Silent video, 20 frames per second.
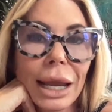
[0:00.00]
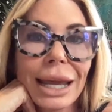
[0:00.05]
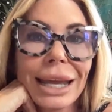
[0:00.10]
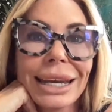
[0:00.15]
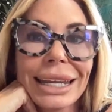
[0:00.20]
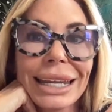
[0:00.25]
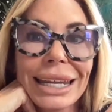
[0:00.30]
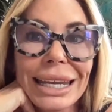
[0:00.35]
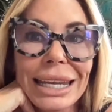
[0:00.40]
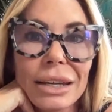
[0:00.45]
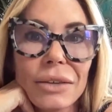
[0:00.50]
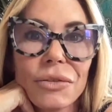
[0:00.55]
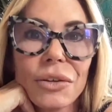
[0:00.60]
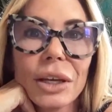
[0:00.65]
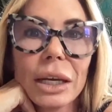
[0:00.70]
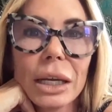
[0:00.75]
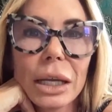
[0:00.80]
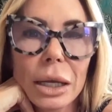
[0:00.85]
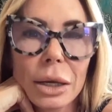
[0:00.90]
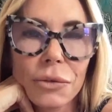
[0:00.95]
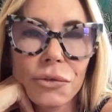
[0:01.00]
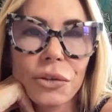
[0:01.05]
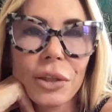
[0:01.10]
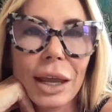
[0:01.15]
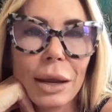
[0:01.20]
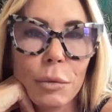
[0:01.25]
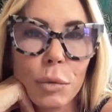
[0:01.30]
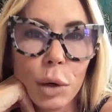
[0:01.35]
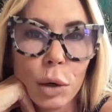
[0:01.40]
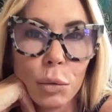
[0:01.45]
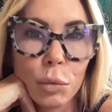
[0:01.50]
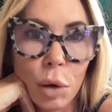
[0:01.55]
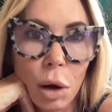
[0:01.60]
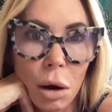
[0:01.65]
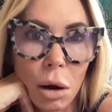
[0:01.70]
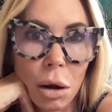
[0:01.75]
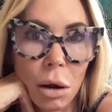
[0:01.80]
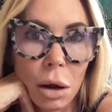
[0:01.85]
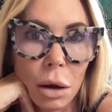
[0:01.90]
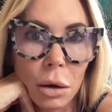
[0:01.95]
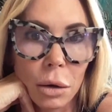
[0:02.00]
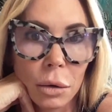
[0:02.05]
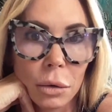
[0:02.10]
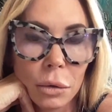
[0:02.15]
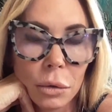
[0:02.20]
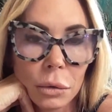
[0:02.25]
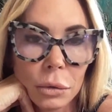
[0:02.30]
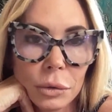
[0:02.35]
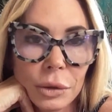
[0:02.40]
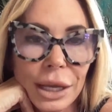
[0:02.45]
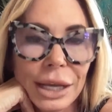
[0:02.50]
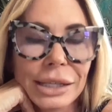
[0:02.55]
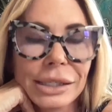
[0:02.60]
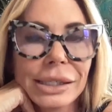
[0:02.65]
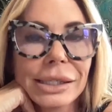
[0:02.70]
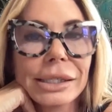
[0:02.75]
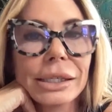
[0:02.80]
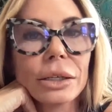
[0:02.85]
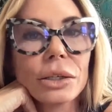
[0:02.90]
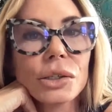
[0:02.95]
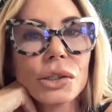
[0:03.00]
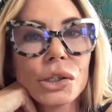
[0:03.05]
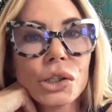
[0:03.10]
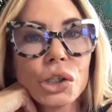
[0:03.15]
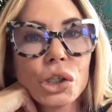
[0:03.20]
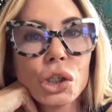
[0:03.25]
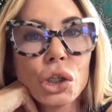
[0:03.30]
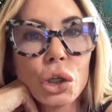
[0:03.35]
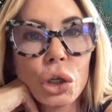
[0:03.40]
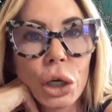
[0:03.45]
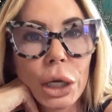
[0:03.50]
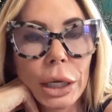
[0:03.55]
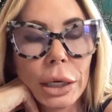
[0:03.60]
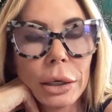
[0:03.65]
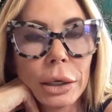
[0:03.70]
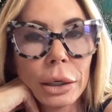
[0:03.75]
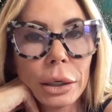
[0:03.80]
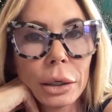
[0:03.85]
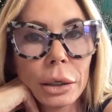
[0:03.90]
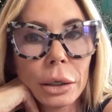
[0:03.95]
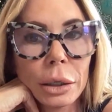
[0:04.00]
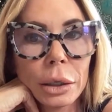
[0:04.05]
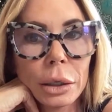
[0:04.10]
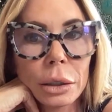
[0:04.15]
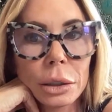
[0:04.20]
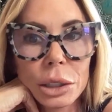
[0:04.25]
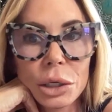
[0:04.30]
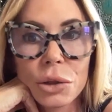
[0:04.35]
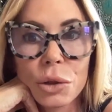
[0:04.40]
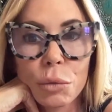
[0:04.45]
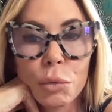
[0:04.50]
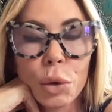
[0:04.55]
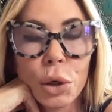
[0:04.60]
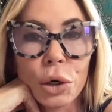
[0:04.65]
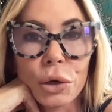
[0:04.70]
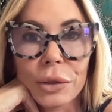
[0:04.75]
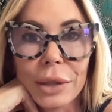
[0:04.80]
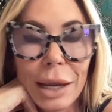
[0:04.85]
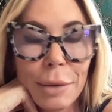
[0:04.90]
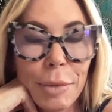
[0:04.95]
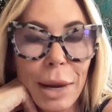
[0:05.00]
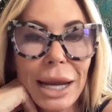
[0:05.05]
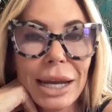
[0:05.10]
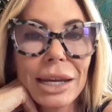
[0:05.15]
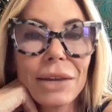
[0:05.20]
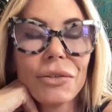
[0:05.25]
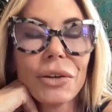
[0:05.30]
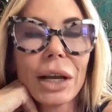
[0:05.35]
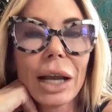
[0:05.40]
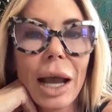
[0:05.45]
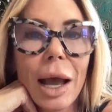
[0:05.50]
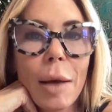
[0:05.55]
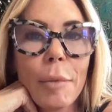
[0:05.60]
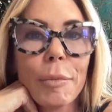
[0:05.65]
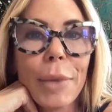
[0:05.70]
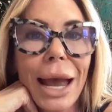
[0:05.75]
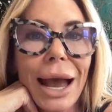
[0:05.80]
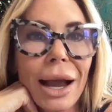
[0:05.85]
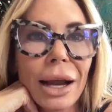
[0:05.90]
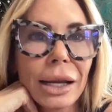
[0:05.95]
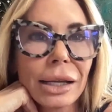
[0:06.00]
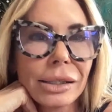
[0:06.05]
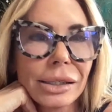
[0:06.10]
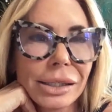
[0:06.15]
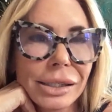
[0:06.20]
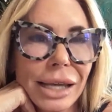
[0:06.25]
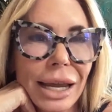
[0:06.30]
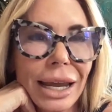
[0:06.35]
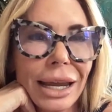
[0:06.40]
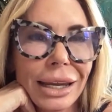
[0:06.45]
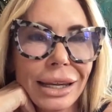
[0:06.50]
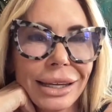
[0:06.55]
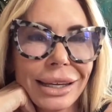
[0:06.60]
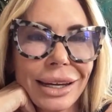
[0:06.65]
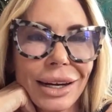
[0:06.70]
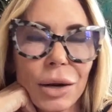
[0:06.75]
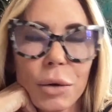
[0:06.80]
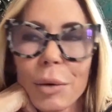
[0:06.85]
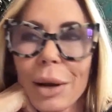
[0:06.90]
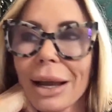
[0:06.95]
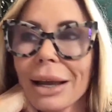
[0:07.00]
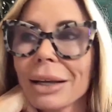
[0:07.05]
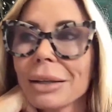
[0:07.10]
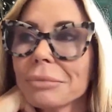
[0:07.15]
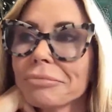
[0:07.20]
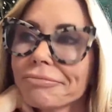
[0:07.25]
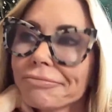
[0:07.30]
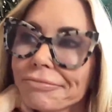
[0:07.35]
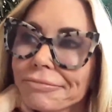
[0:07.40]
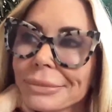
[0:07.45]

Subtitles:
And even if they were wrong, they still stood to the word. They might even come back and say, you know what?